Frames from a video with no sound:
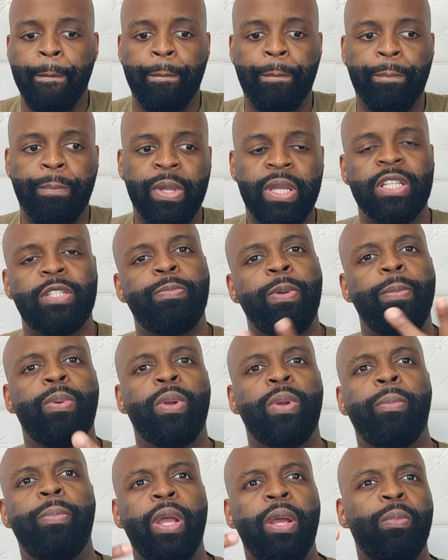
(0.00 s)
because people
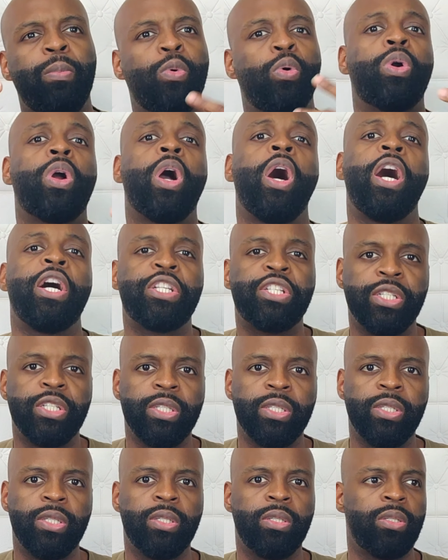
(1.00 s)
are being more
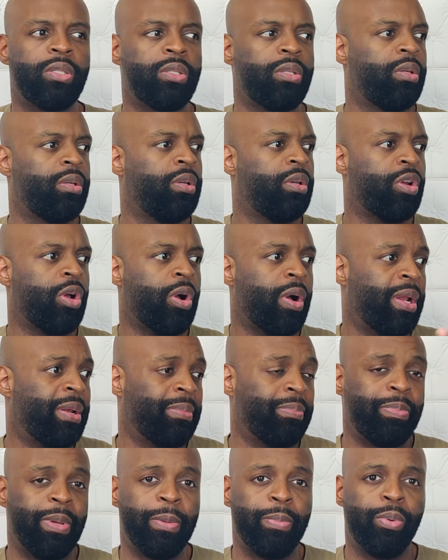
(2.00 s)
cautious,
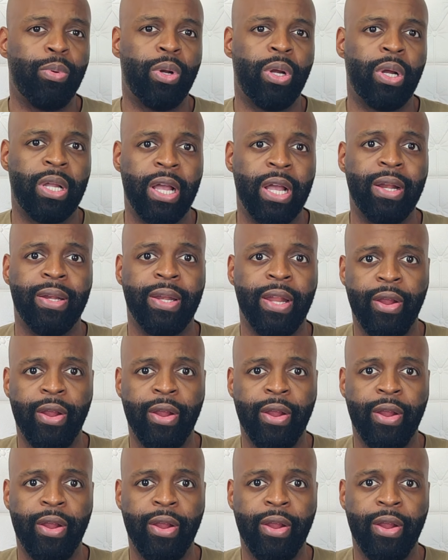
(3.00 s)
and people are cutting their